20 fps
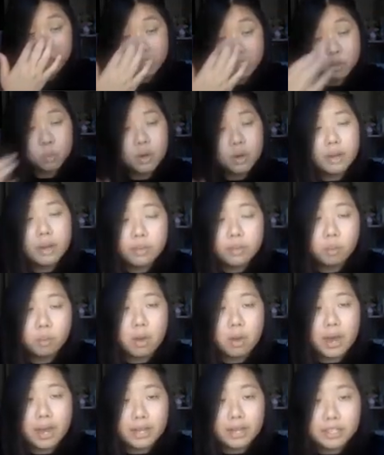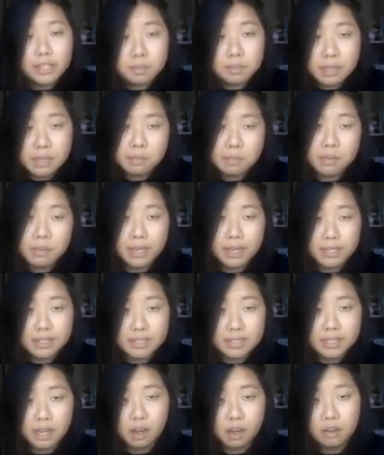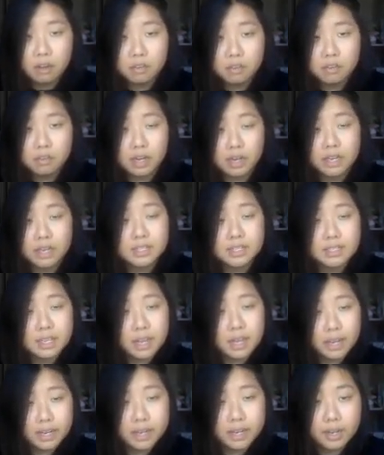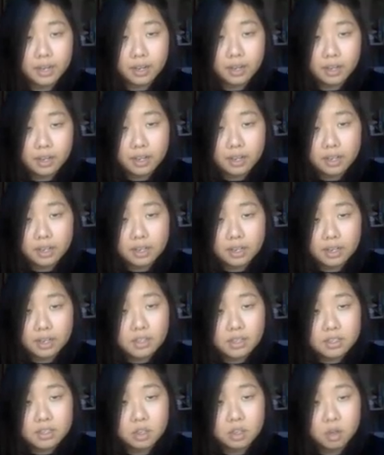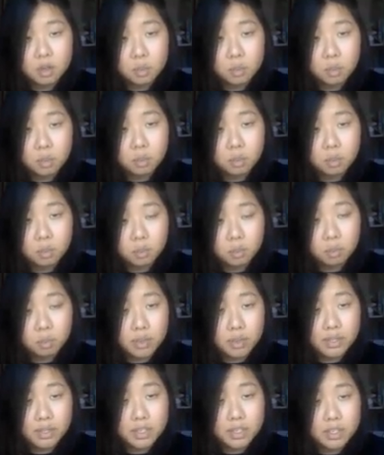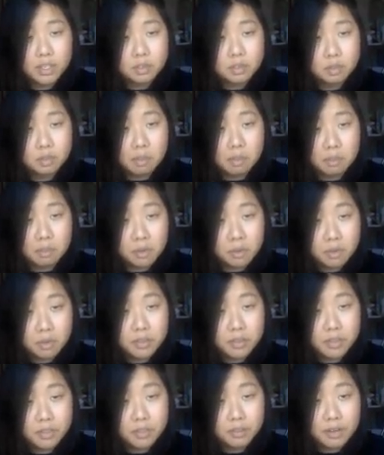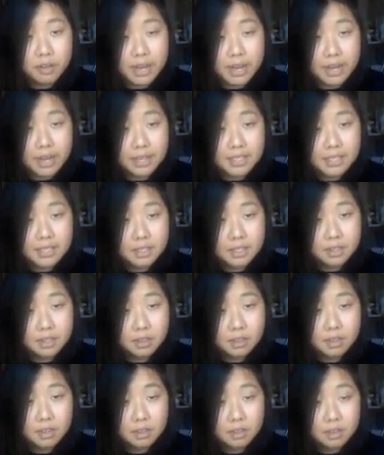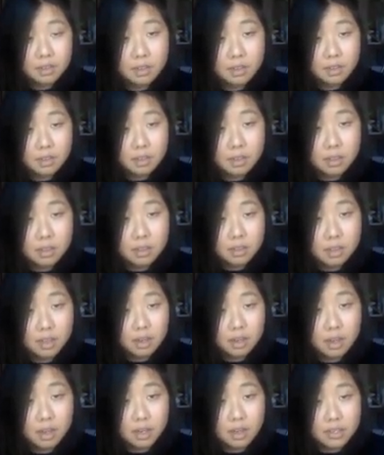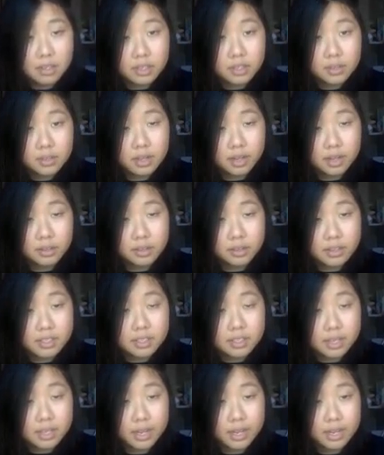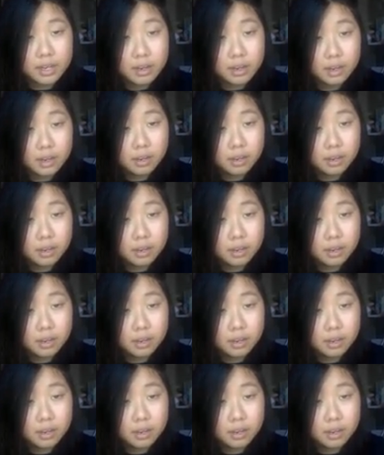just want the y to be by itself on a side. So we can just move the 3x onto the other side.